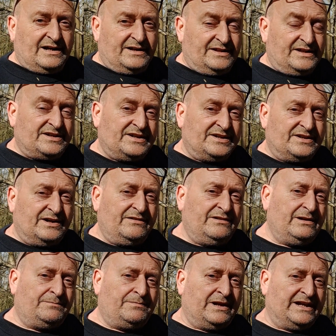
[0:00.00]
And this is the
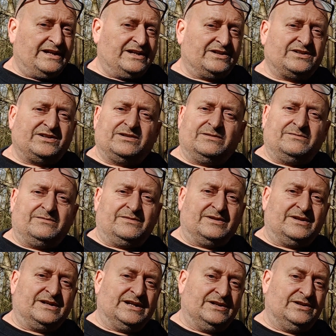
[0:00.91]
only place
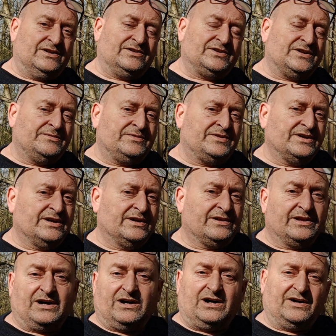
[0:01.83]
in Nottinghamshire
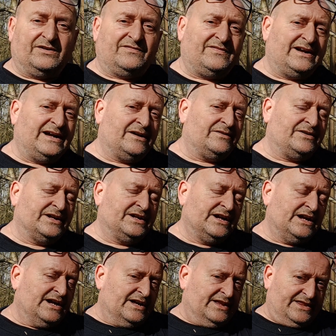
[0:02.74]
that I found
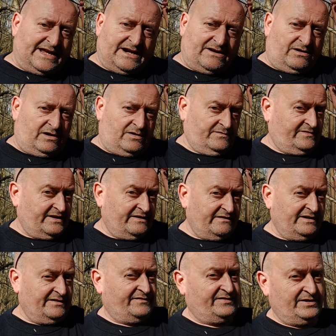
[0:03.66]
it. There are
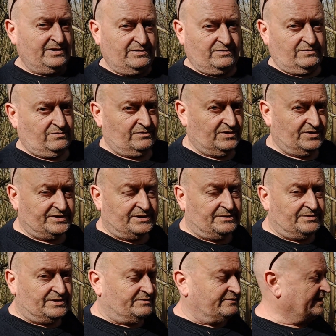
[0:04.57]
very few
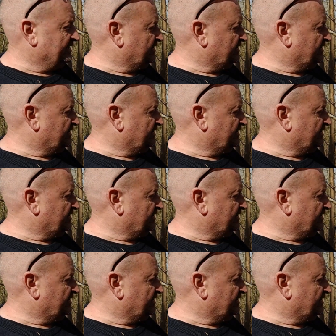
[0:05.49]
Nottinghamshire